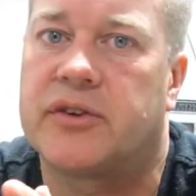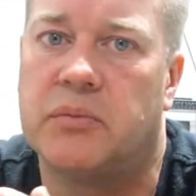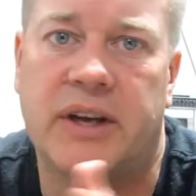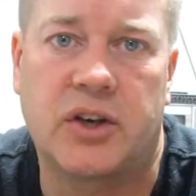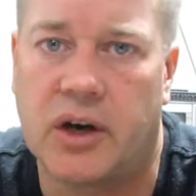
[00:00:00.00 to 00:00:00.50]
to
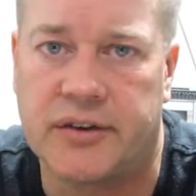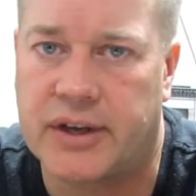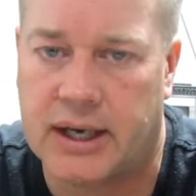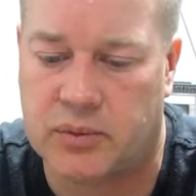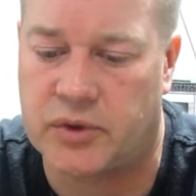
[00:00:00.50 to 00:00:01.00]
make
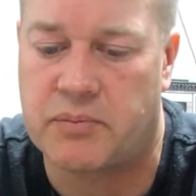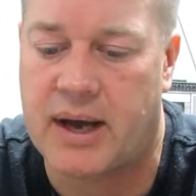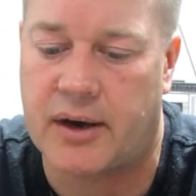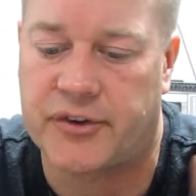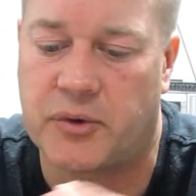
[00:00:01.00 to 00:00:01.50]
contact with
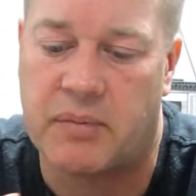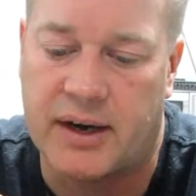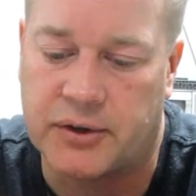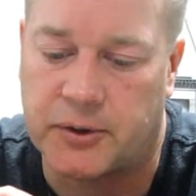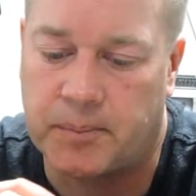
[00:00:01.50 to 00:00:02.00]
Patterson
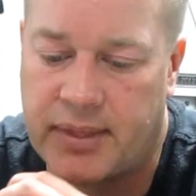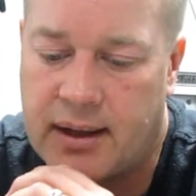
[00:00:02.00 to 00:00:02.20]
Medical.